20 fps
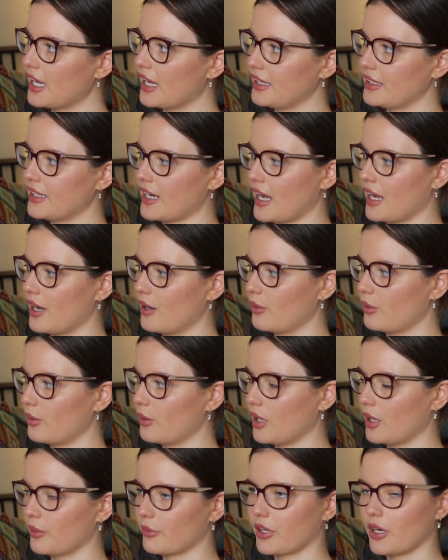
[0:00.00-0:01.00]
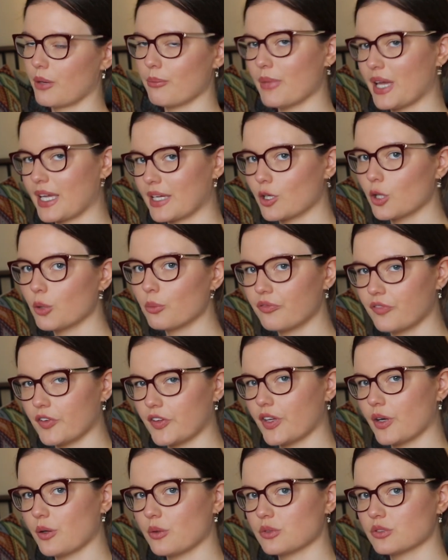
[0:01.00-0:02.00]
and now I'm going to make up for
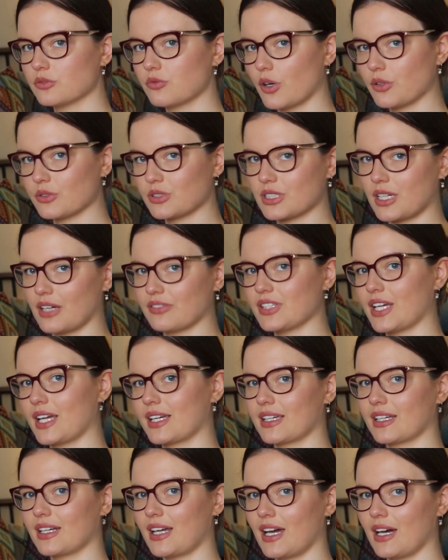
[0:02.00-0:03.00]
those rows that I've taken